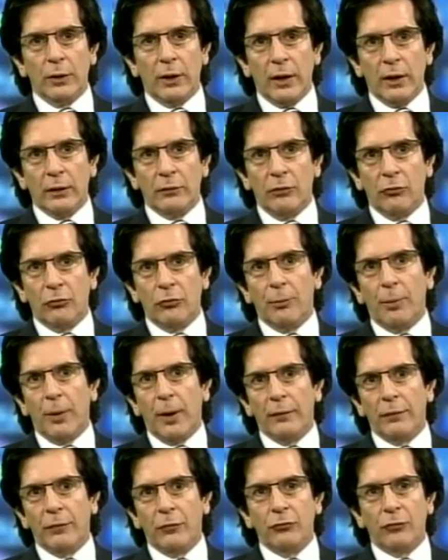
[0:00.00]
we can
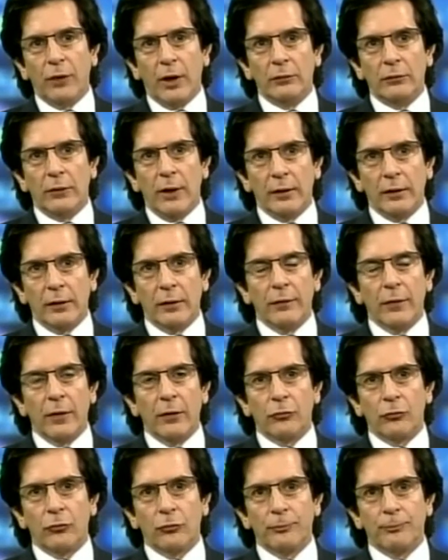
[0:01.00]
anticipate the state taking
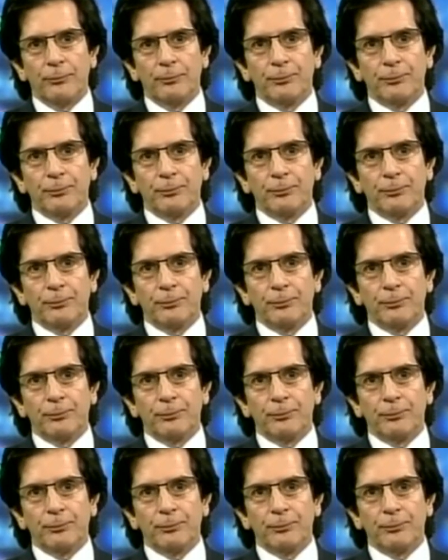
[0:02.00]
this.